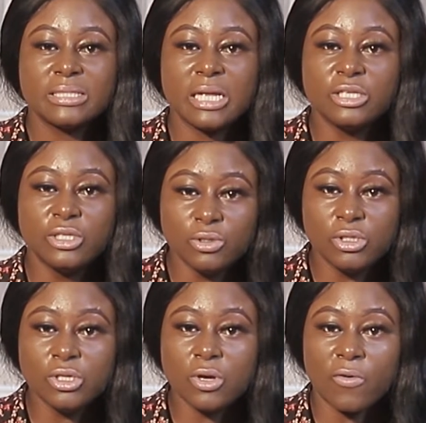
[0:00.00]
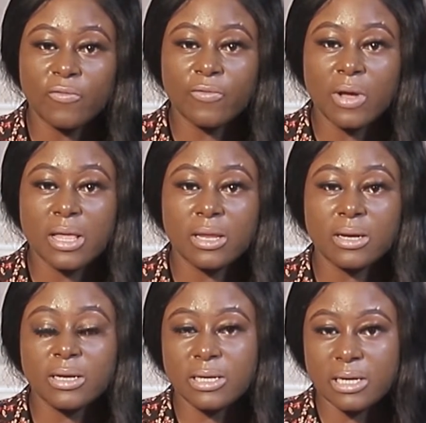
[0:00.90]
the duty of
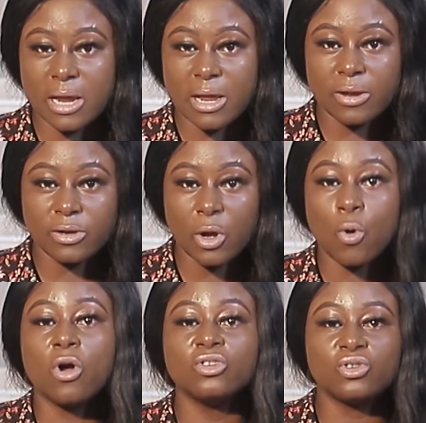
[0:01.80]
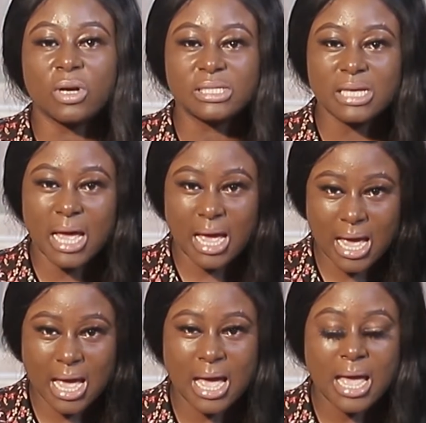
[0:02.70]
the contract
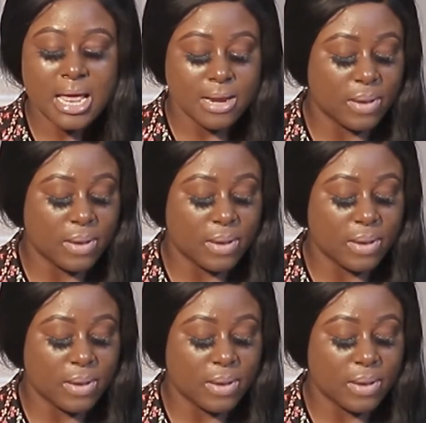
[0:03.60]
aha